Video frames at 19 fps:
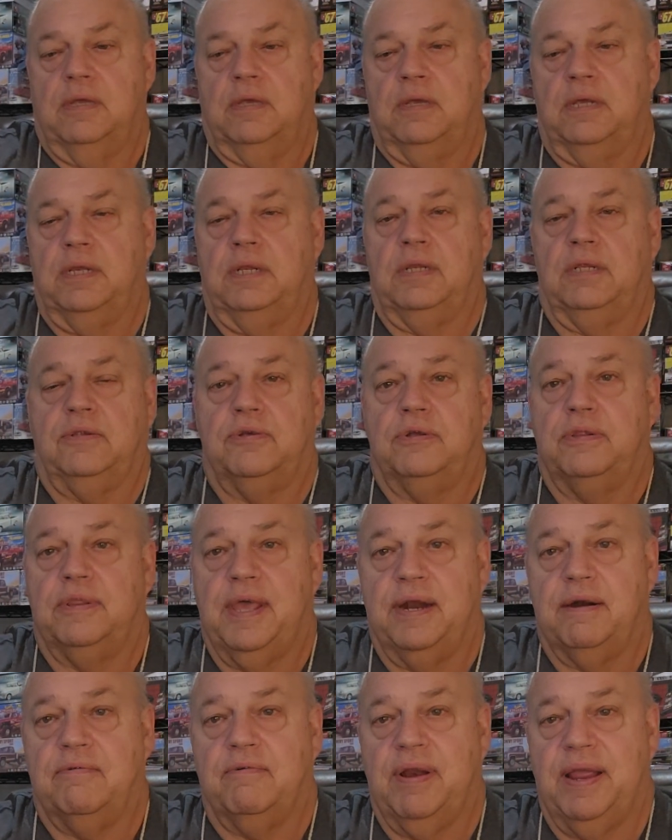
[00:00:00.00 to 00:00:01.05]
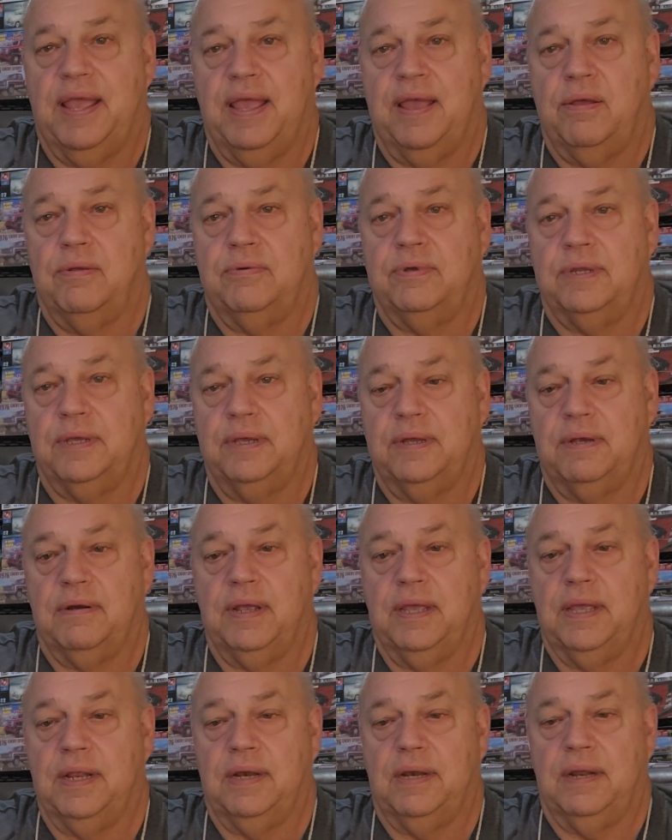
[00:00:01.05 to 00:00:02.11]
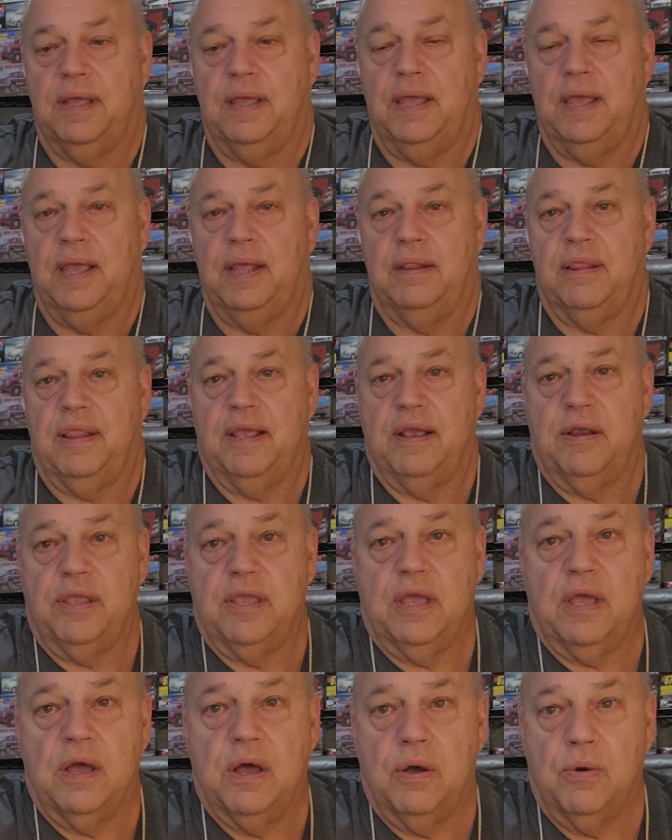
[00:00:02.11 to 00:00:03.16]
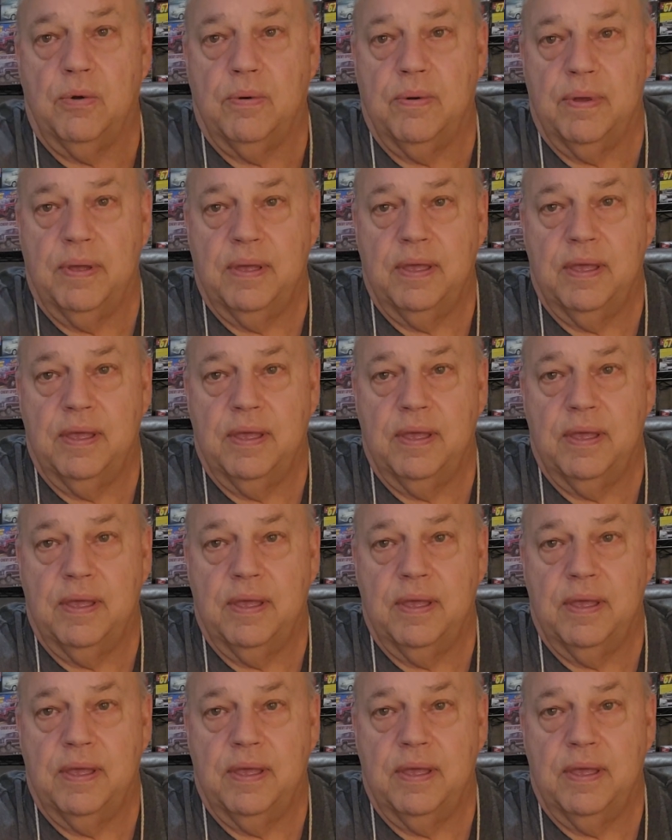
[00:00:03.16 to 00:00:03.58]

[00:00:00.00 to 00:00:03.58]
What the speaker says: All right, turn that around. All right. And there you go.